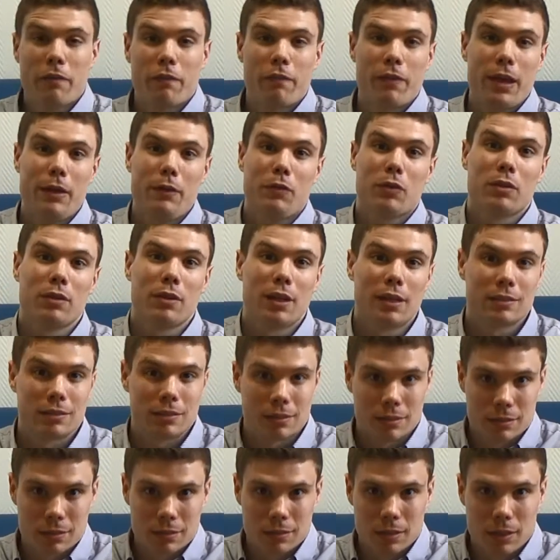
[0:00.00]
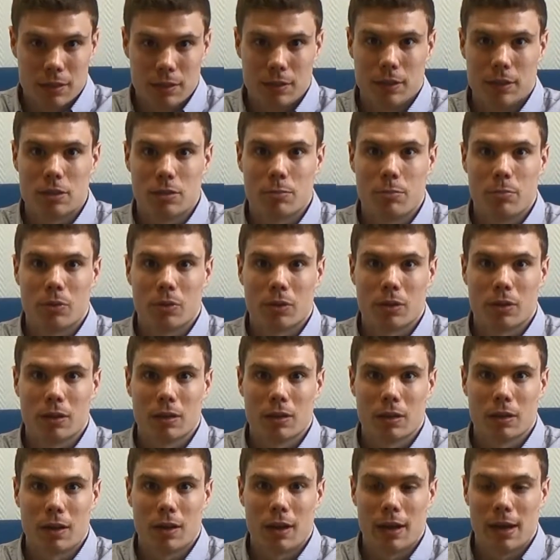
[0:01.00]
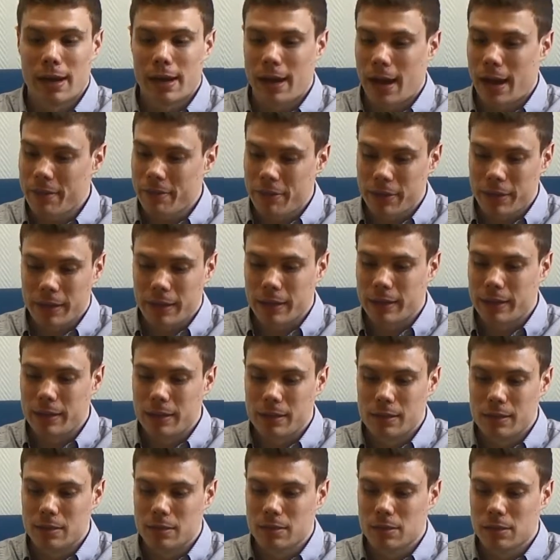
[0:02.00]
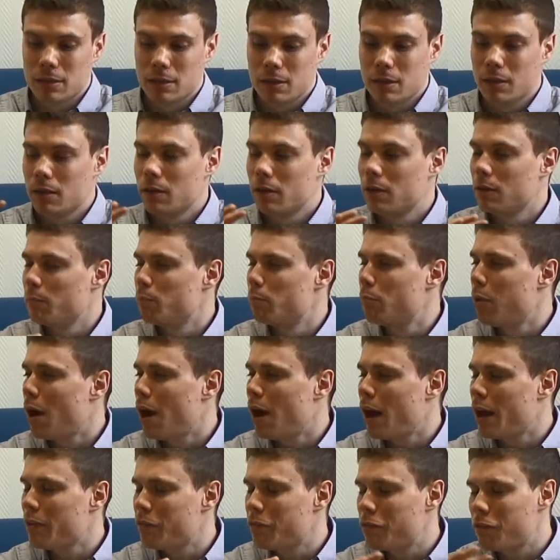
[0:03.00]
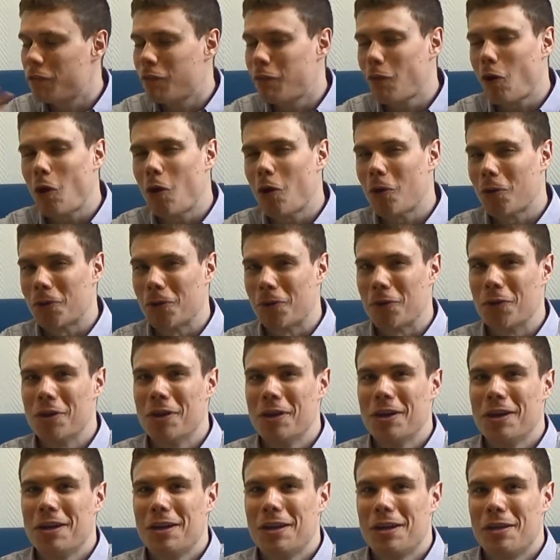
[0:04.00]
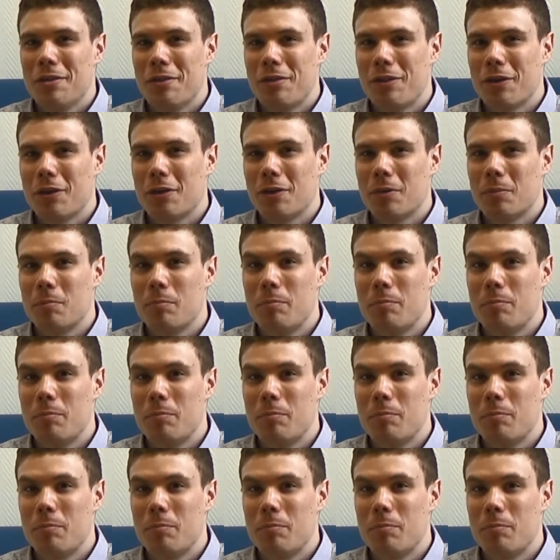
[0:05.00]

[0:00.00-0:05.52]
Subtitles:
favorite lesson in this book, I think it is by far the